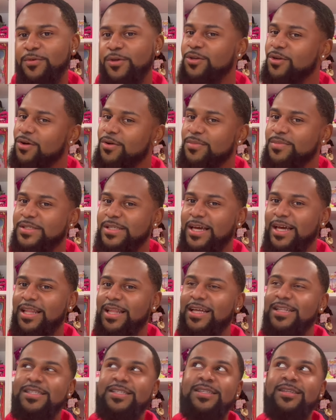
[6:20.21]
You know what I'm saying?
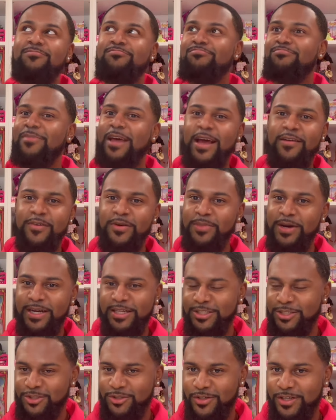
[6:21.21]
That's
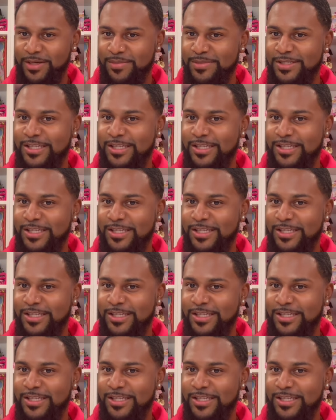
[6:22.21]
everybody's dream.